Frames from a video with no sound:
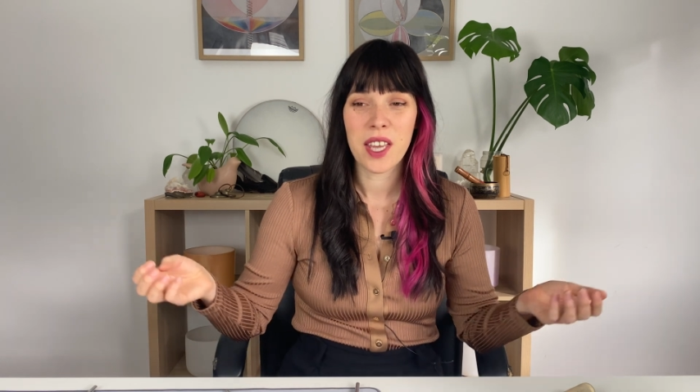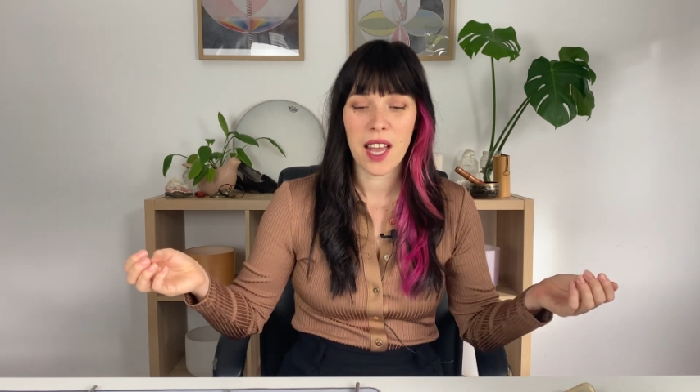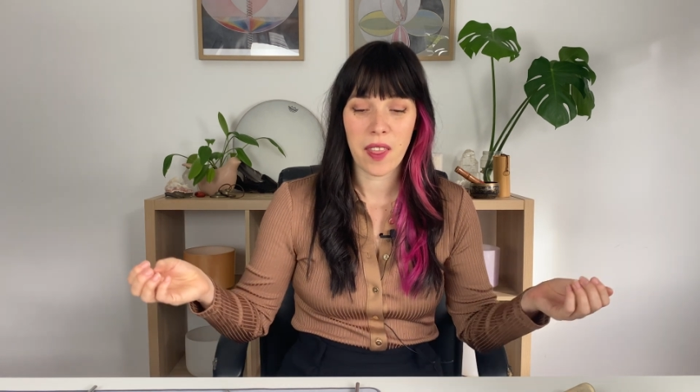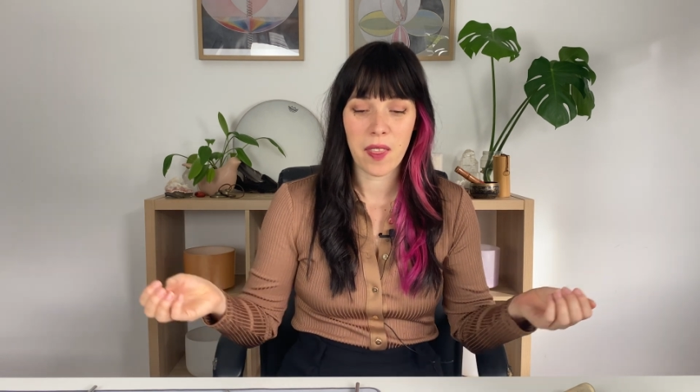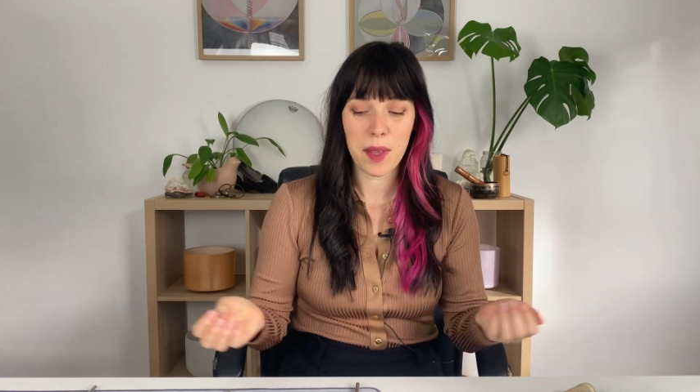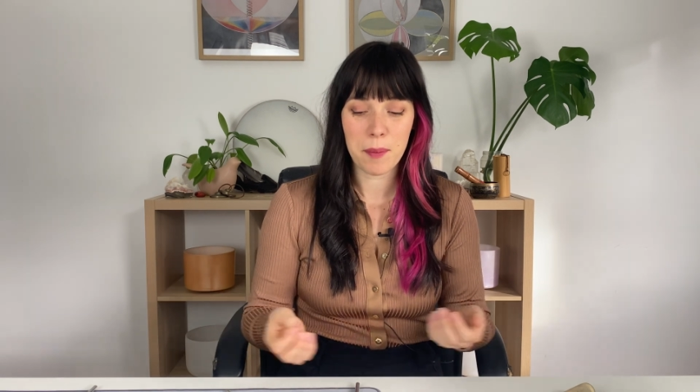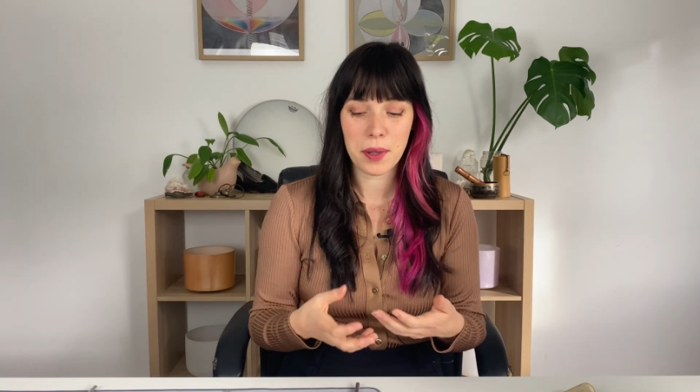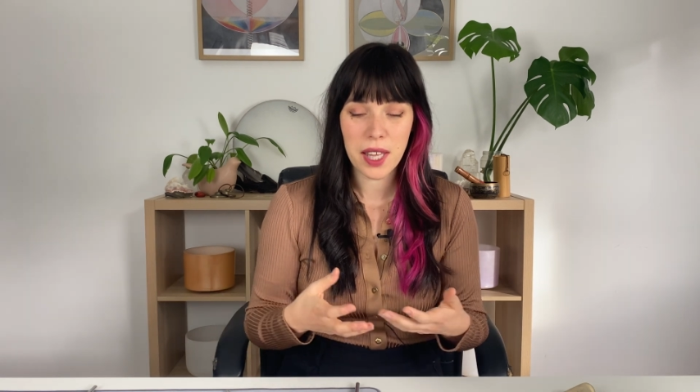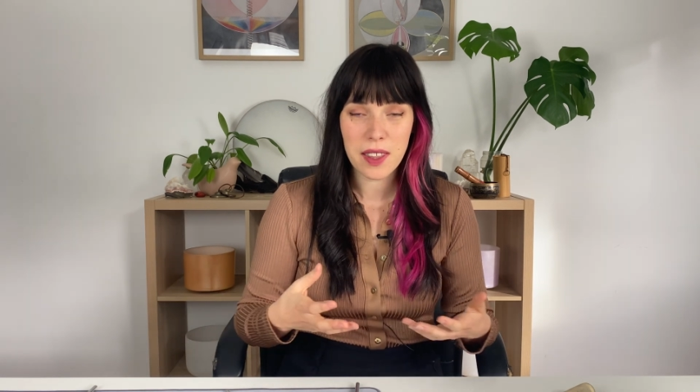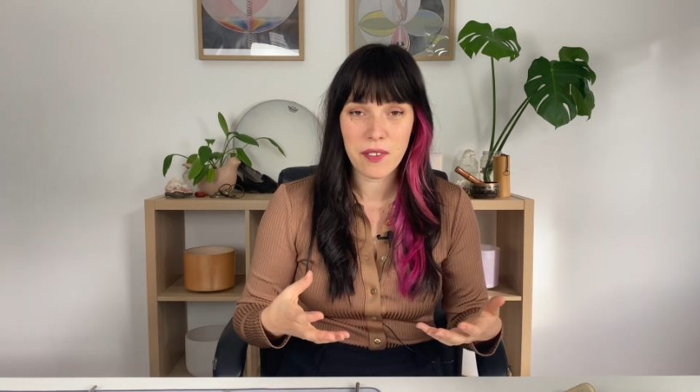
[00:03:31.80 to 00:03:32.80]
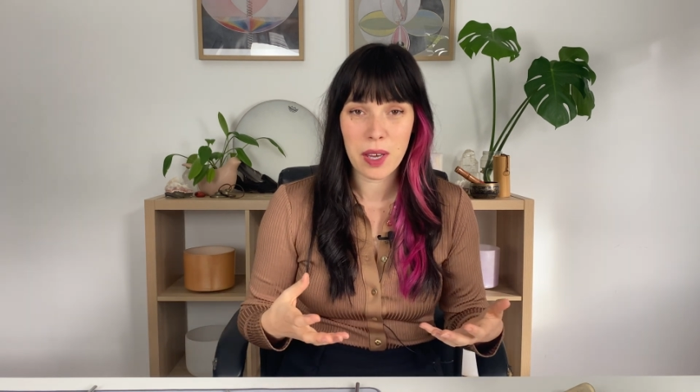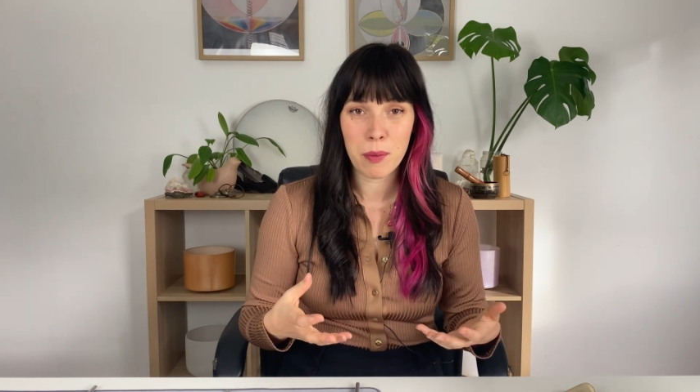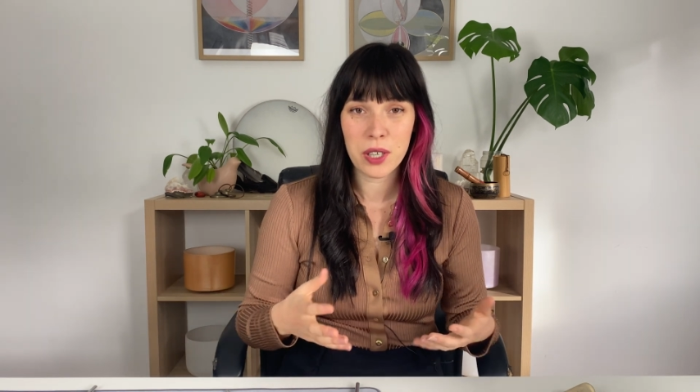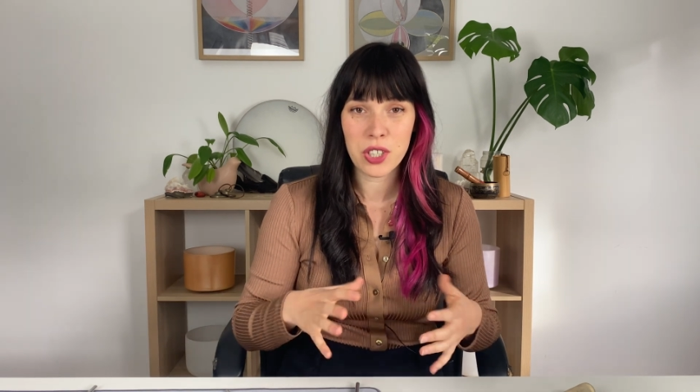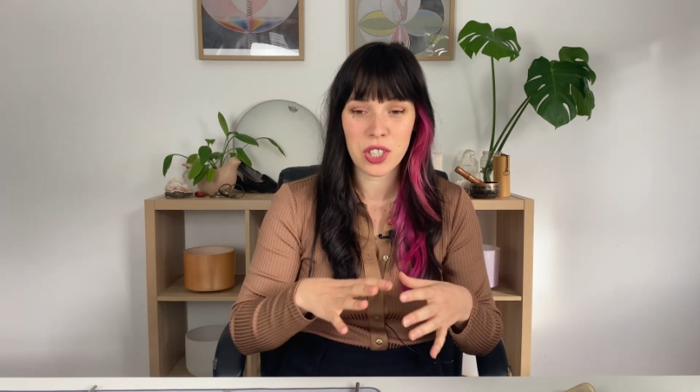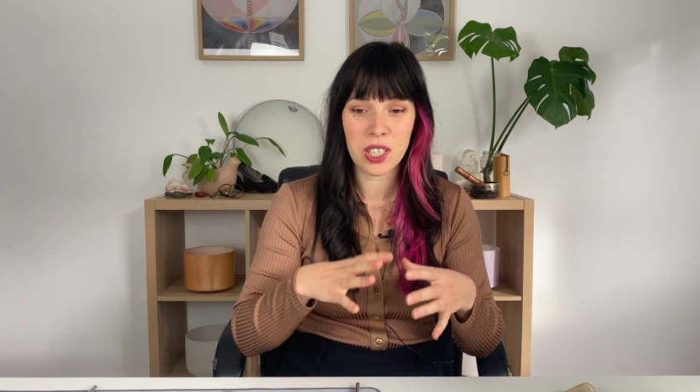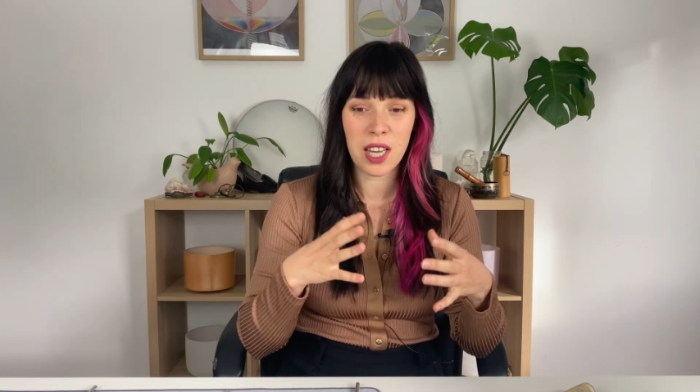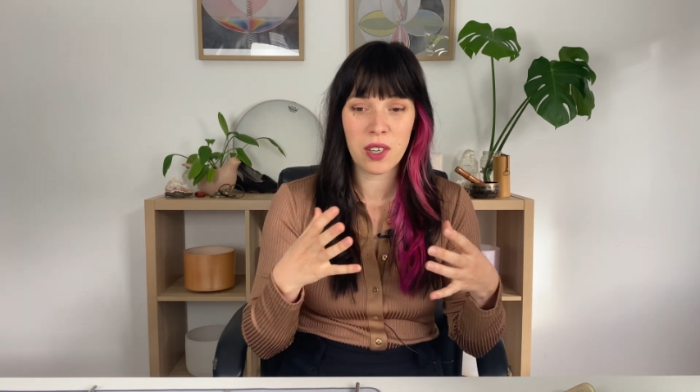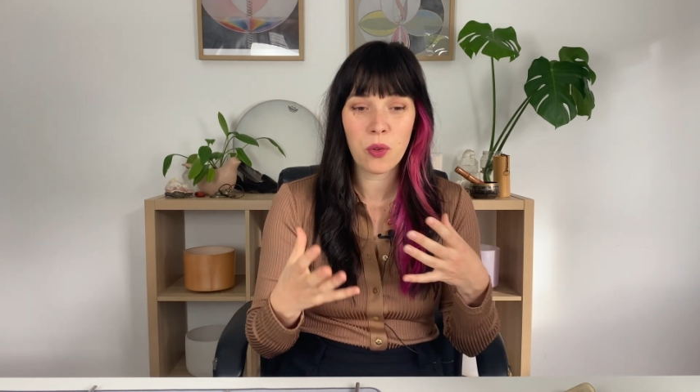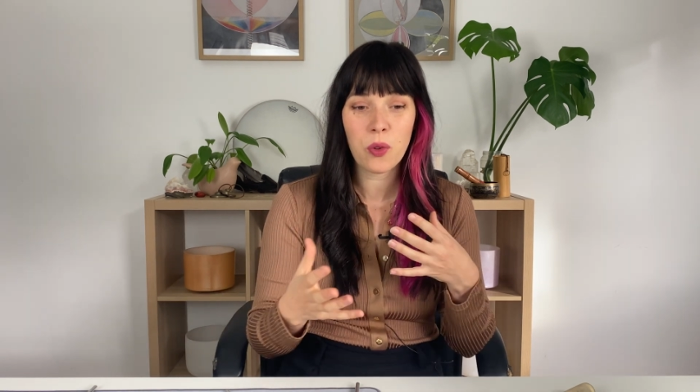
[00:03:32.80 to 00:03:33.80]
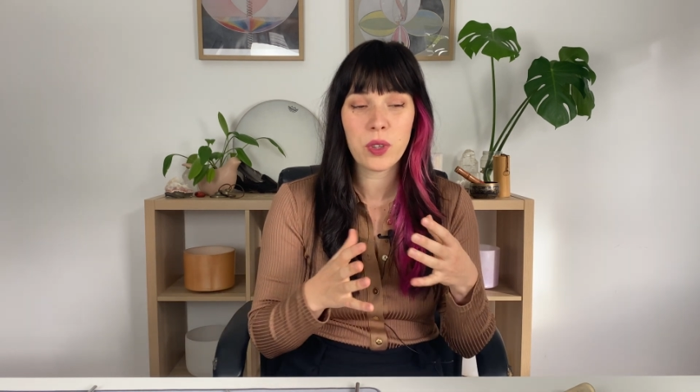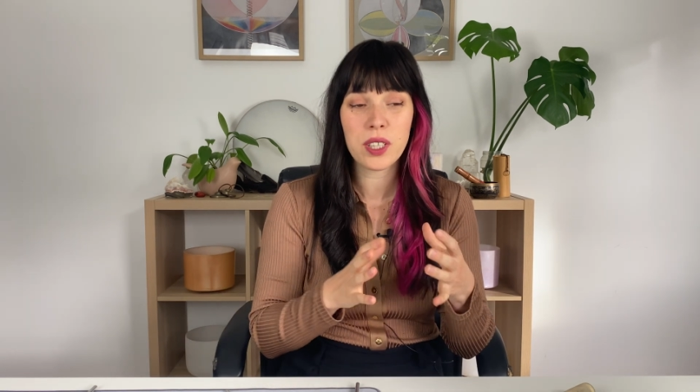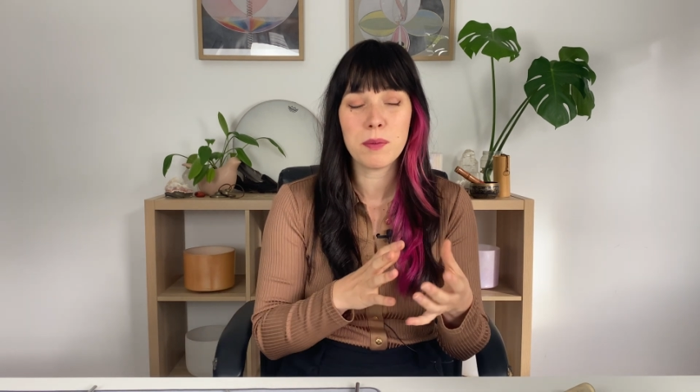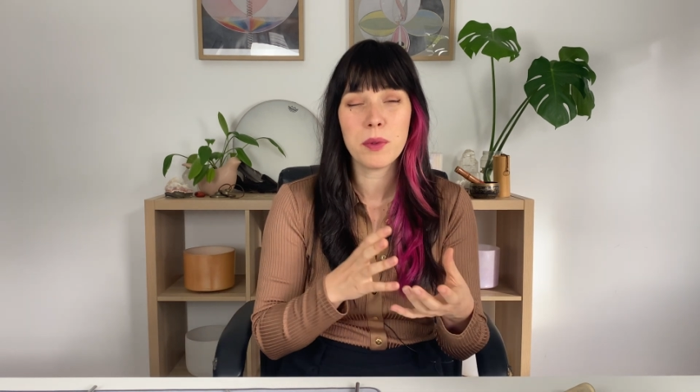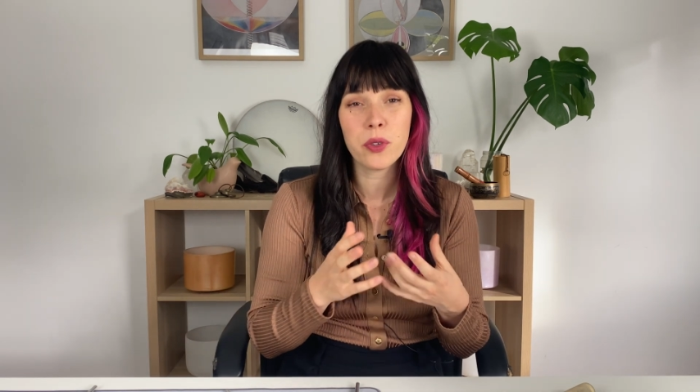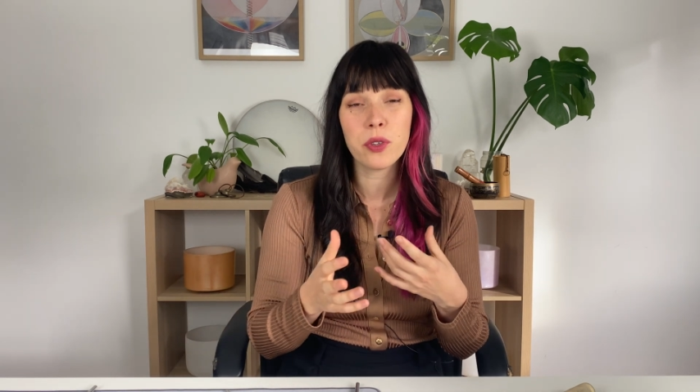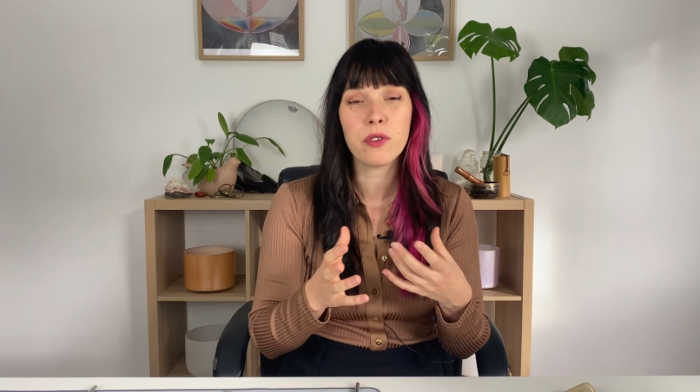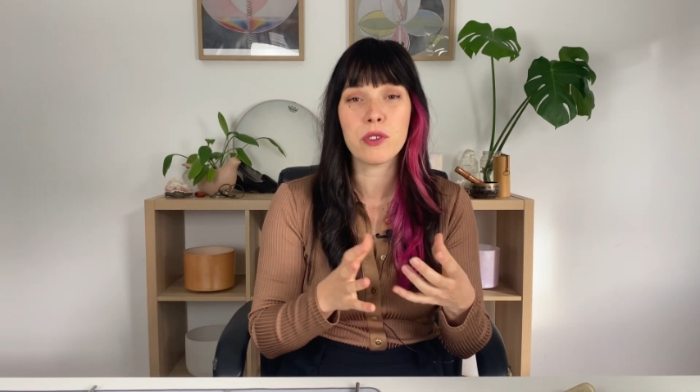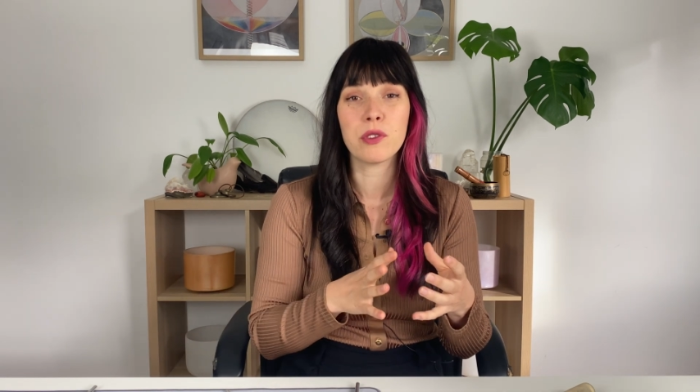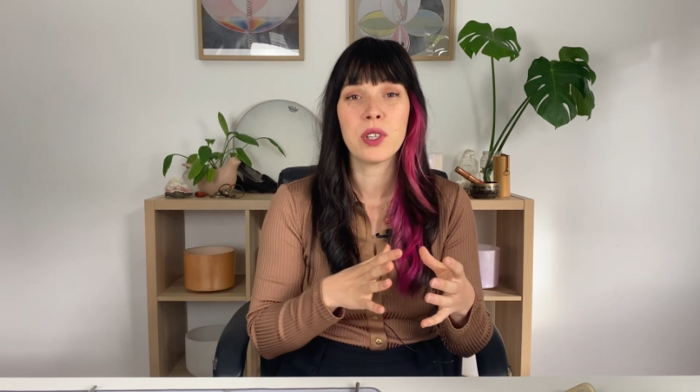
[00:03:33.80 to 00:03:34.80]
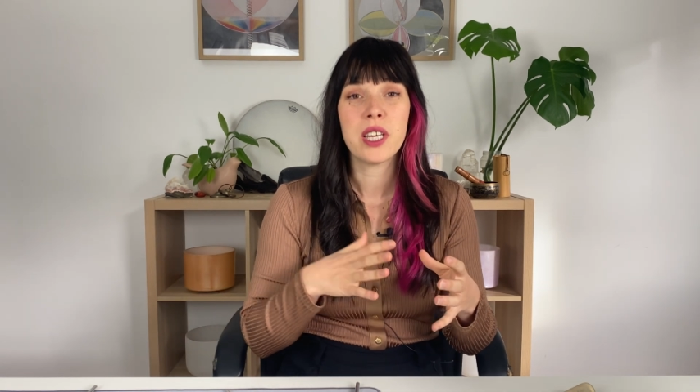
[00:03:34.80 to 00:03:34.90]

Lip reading: and then they play the vibration, and all these beautiful